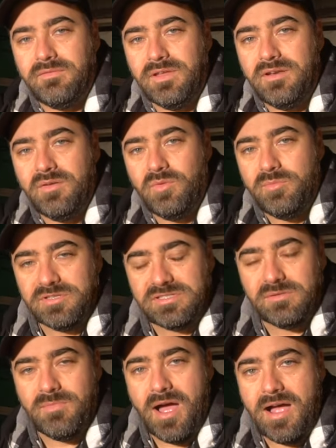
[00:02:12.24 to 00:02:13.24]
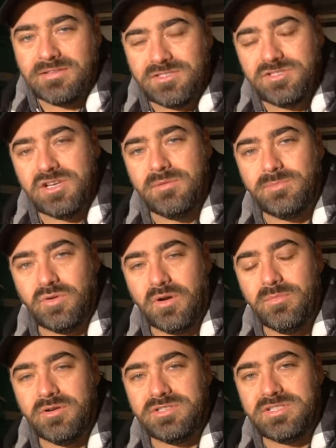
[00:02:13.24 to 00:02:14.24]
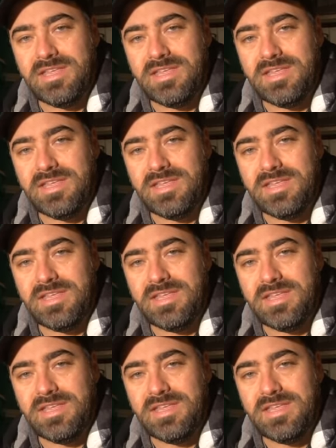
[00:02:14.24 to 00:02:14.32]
it. We put some oxygen absorbers